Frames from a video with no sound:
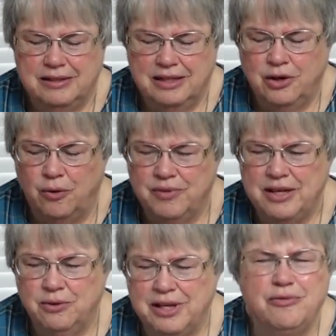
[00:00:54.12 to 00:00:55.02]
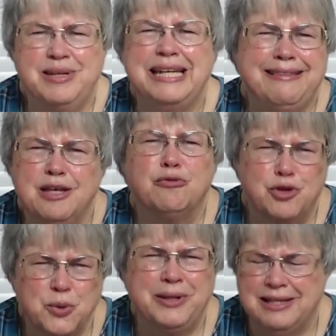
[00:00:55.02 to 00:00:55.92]
you know, they don't give me anything for
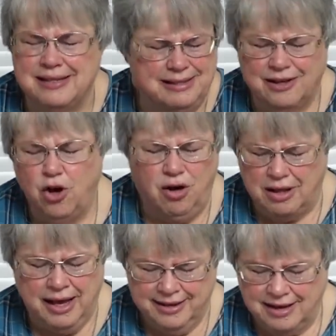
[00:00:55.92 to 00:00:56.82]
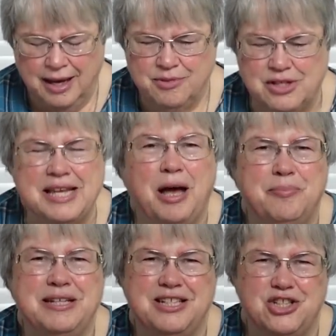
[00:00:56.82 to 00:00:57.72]
doing this at all. I, I'm just
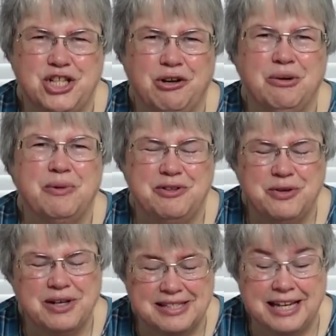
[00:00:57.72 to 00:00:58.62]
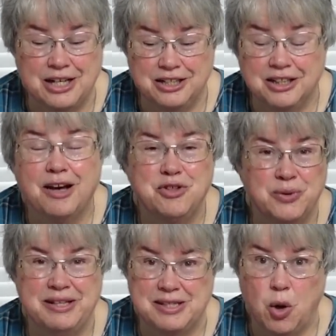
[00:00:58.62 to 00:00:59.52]
happy to share it with you because I love
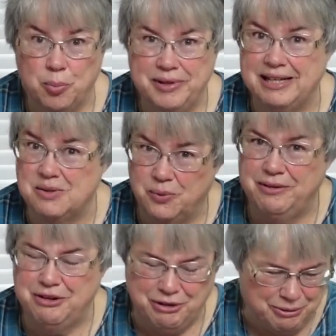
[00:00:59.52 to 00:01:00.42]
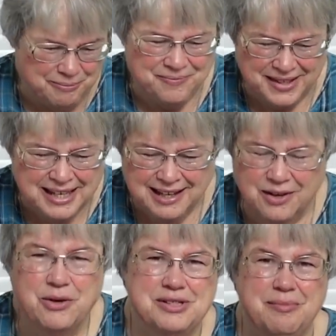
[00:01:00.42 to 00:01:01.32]
doing these openings with you.
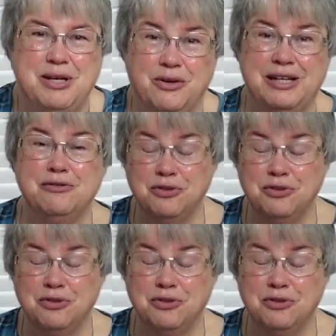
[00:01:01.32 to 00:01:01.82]
Of course, I'm here in